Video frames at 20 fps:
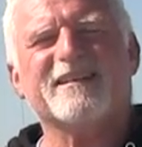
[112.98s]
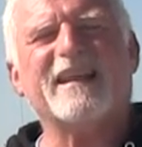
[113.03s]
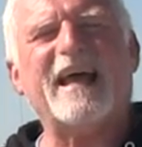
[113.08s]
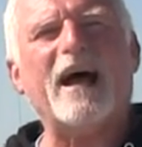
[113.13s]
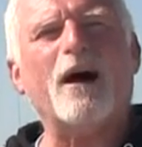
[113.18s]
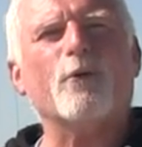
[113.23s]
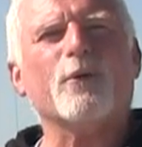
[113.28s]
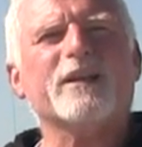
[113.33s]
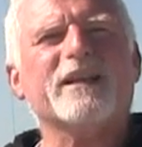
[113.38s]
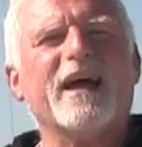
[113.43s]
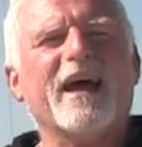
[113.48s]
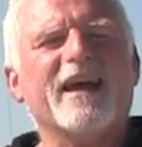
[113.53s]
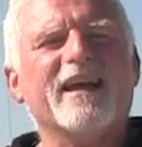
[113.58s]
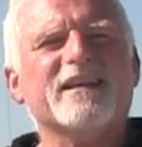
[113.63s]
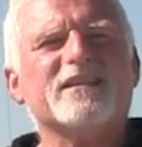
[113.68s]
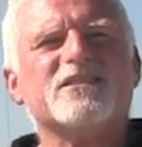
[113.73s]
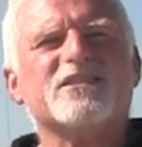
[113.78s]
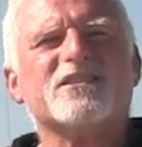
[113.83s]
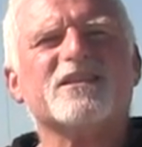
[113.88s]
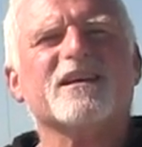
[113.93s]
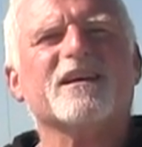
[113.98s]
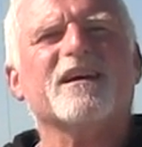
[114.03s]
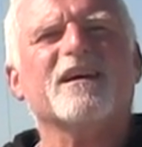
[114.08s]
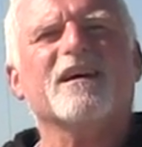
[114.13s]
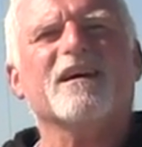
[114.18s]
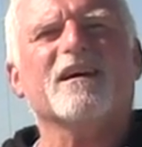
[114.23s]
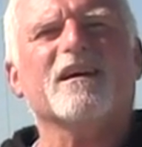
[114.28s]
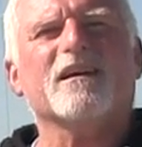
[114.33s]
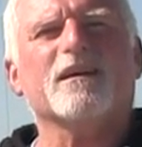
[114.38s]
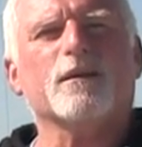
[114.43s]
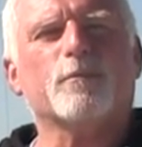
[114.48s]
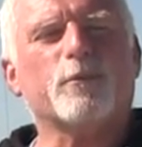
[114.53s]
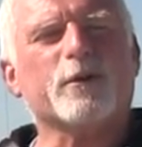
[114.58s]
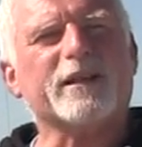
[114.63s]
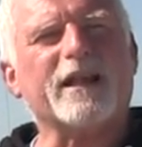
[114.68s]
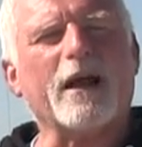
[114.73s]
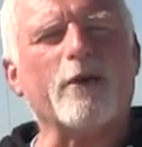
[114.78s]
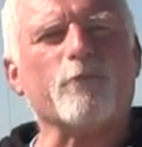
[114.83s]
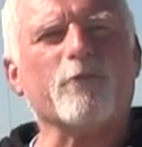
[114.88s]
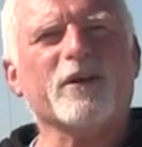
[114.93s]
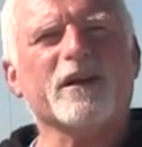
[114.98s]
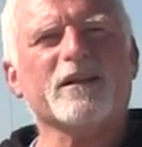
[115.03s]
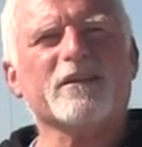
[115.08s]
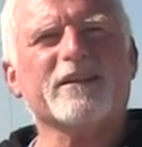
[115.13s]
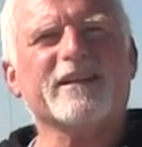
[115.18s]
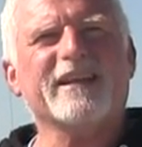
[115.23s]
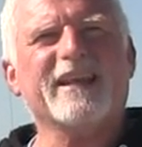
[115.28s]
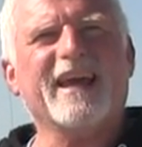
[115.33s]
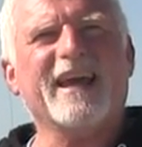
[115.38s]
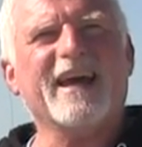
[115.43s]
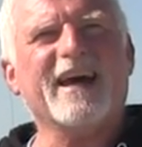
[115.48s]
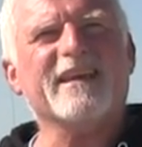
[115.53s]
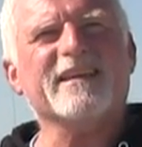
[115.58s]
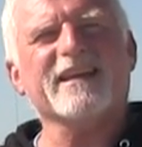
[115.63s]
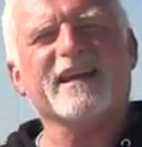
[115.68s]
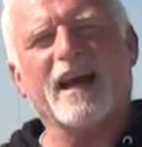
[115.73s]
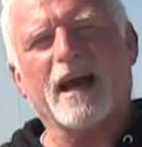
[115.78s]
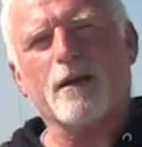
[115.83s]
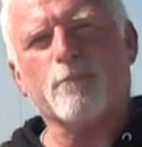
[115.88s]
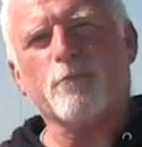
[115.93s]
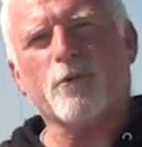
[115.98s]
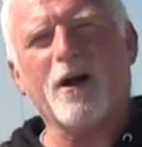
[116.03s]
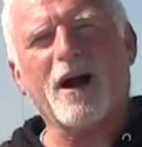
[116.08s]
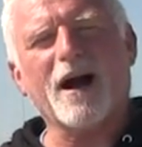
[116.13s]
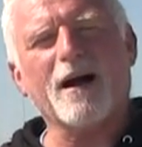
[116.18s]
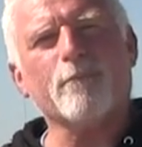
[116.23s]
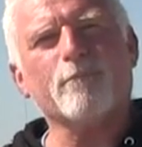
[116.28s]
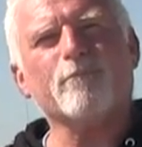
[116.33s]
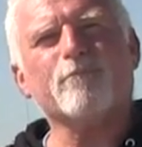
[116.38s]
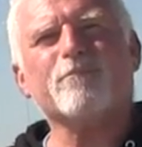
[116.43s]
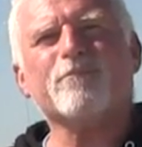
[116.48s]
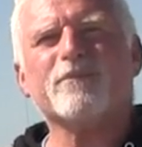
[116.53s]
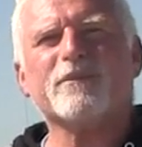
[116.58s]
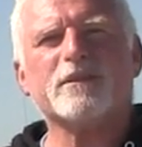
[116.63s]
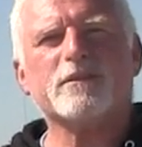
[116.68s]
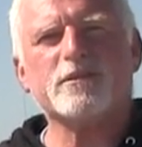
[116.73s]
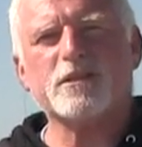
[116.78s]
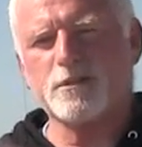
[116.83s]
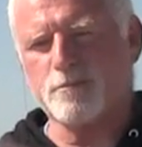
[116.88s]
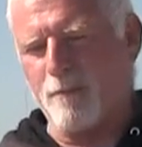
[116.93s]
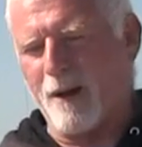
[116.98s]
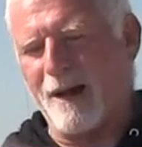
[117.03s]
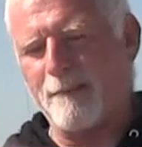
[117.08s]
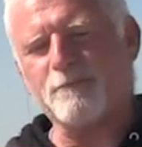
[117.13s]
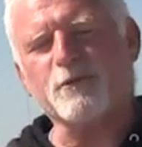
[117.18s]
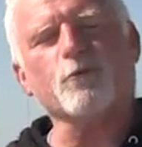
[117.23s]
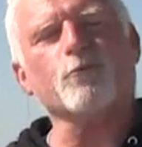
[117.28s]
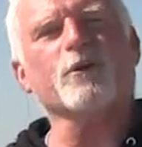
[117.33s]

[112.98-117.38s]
nowadays, you put that reel in there, you got a problem, just pop